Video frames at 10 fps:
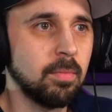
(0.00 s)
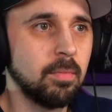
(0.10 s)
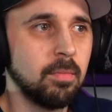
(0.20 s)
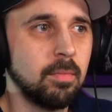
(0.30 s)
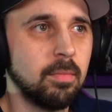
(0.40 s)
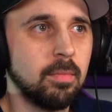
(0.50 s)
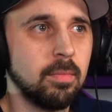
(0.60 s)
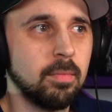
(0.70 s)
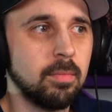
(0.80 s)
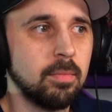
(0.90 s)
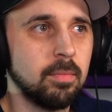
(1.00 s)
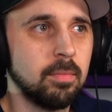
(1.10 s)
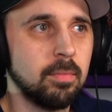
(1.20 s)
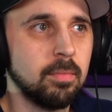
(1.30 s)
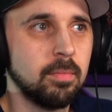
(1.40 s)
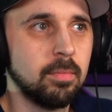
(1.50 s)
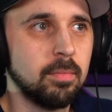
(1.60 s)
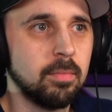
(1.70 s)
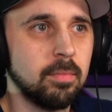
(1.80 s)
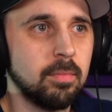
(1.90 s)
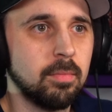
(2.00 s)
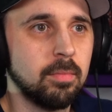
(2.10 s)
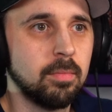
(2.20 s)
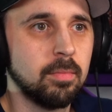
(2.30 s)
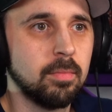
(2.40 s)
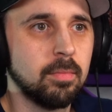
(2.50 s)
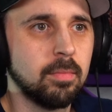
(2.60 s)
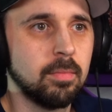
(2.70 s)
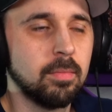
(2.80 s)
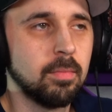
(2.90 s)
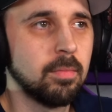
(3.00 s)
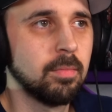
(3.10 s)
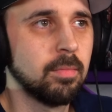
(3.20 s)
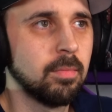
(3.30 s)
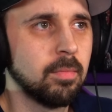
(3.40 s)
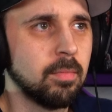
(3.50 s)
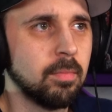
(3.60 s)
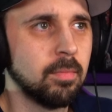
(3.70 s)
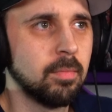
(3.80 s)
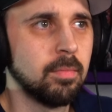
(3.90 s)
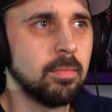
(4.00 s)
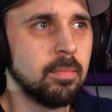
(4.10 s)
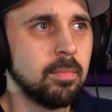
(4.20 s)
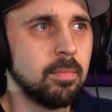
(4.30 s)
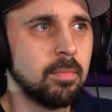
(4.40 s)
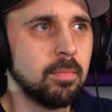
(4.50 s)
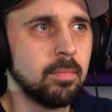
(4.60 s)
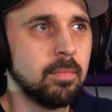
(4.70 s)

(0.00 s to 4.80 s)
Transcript: The person shown says nothing.